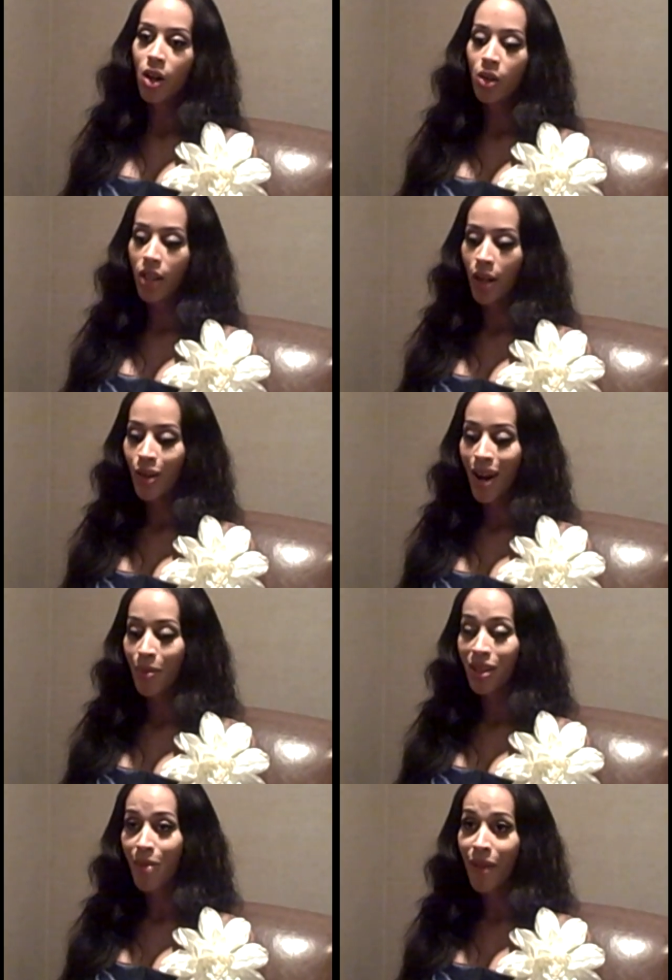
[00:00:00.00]
who say, I
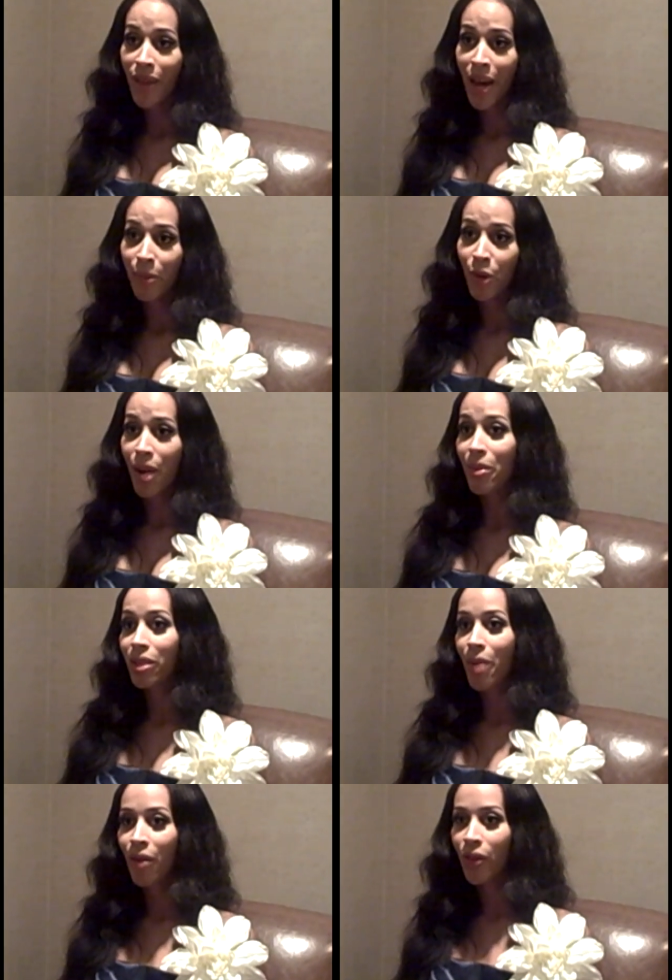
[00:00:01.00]
miss my family or I
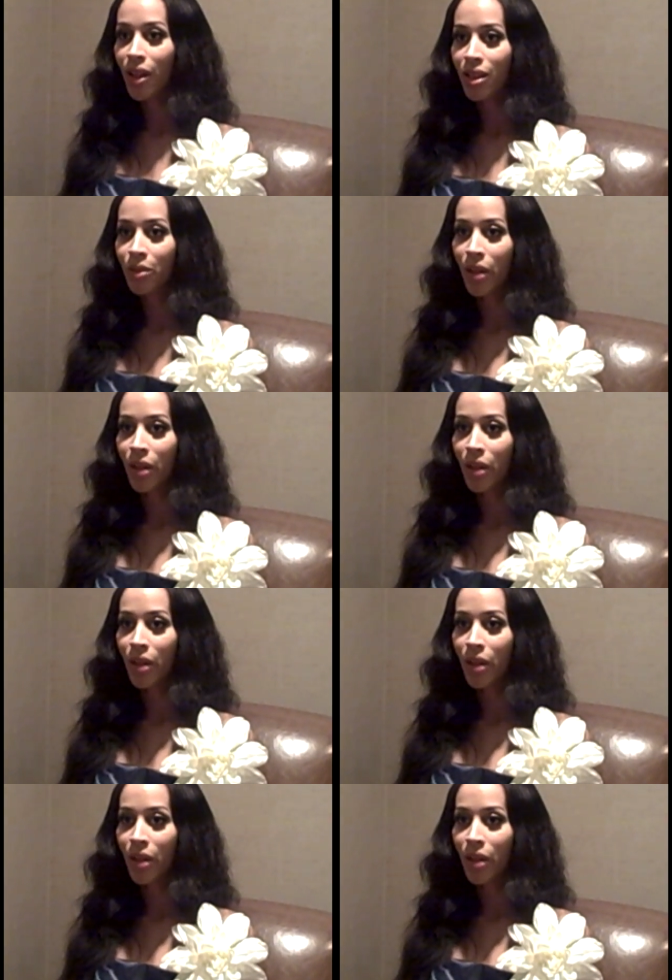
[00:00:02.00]
miss my friends,